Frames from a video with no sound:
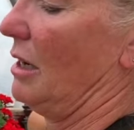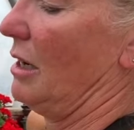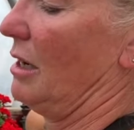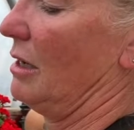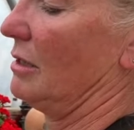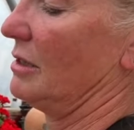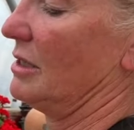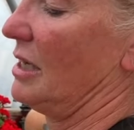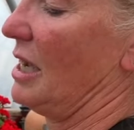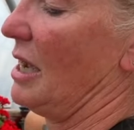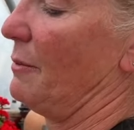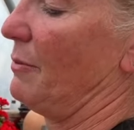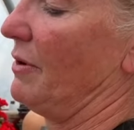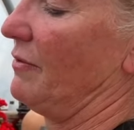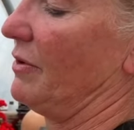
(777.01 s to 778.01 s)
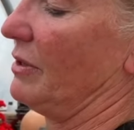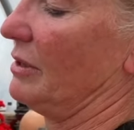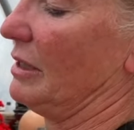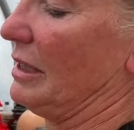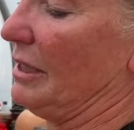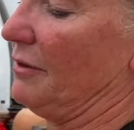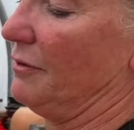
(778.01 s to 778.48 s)
on top of a
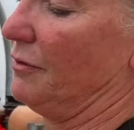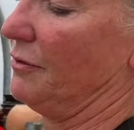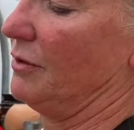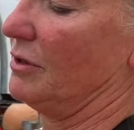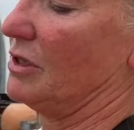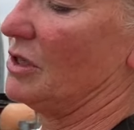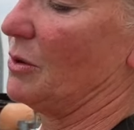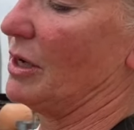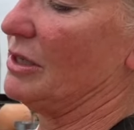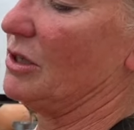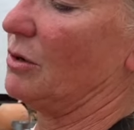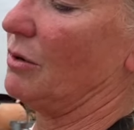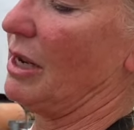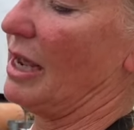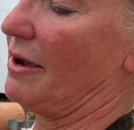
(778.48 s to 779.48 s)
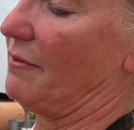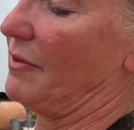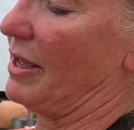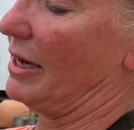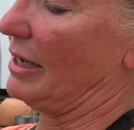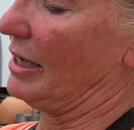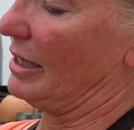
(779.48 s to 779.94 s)
leaf so I don't have
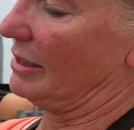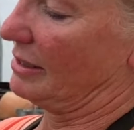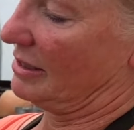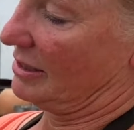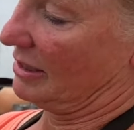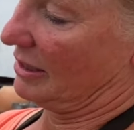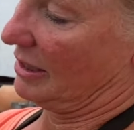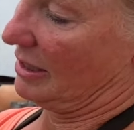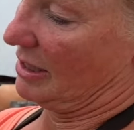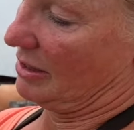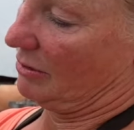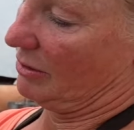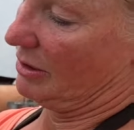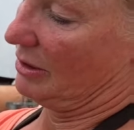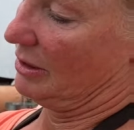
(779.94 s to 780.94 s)
that end sticking out.